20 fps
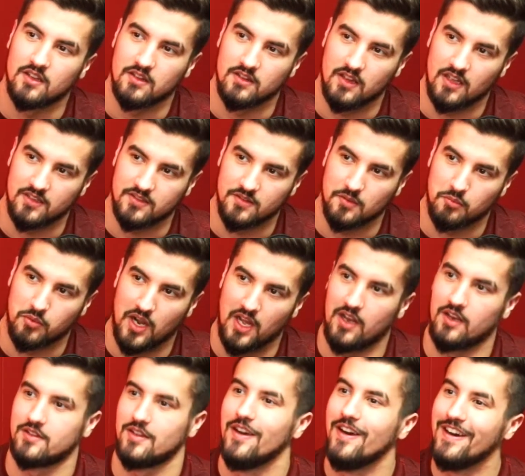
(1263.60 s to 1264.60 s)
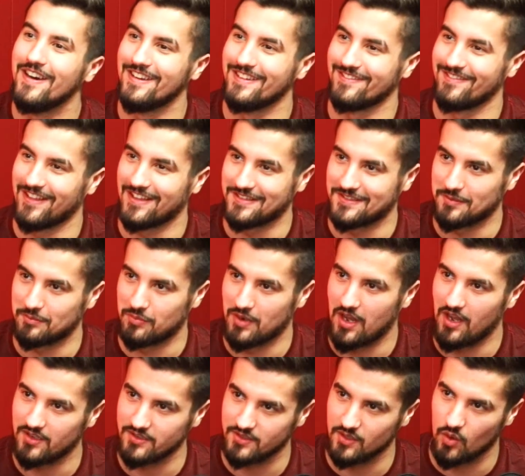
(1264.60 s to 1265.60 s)
Not so proud. Not so pr
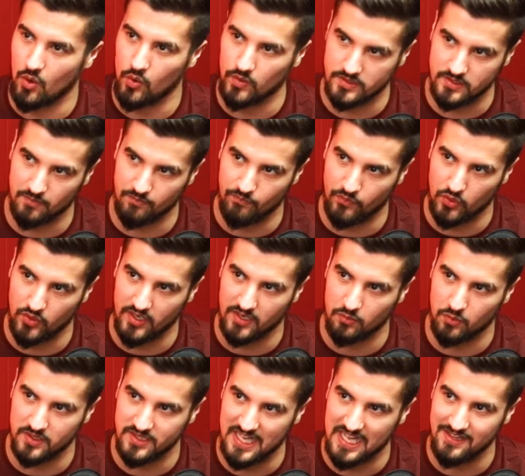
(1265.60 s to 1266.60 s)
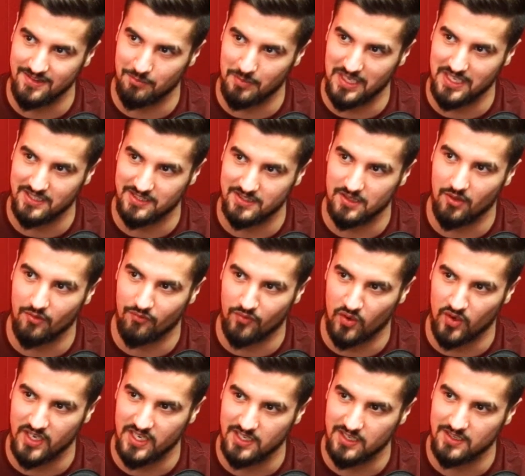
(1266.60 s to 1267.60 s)
also, wholesome furry. Wouldn't that be still
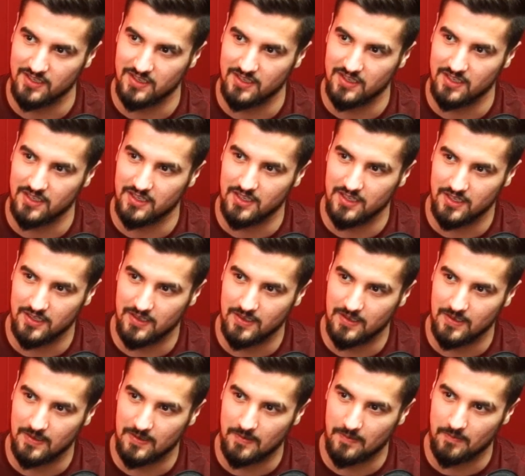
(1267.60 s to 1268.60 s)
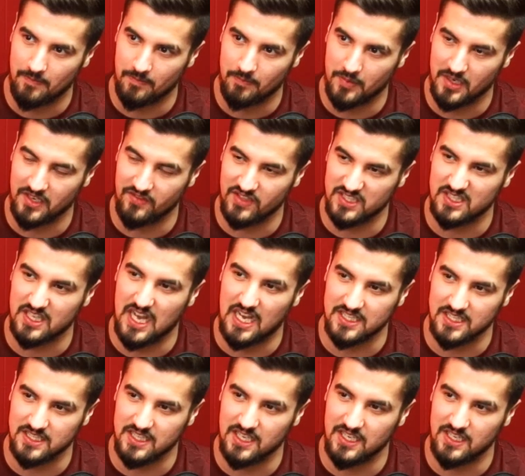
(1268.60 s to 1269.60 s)
furry? But if it's
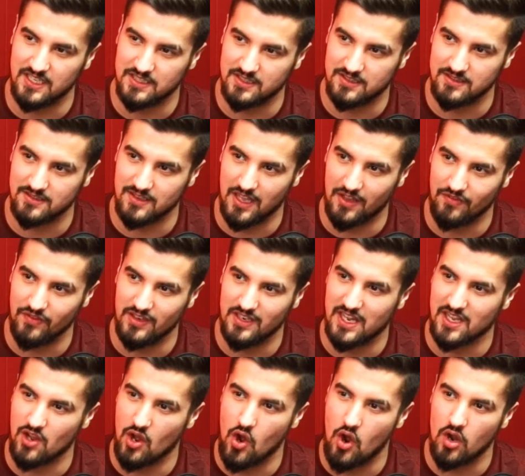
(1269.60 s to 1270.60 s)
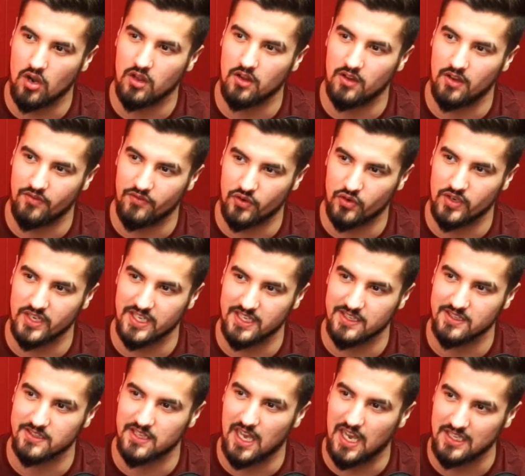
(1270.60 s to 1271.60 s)
Hadada, it's. I feel like all furry
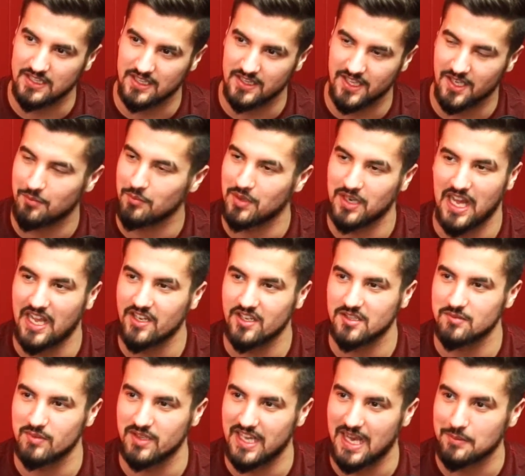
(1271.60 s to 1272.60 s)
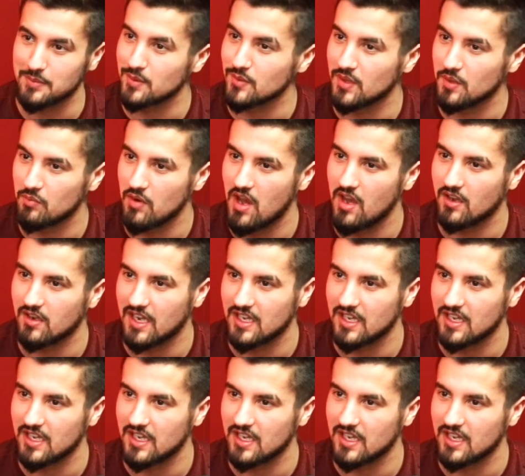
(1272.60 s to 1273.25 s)
is Hadada, but I could be absolutely wrong.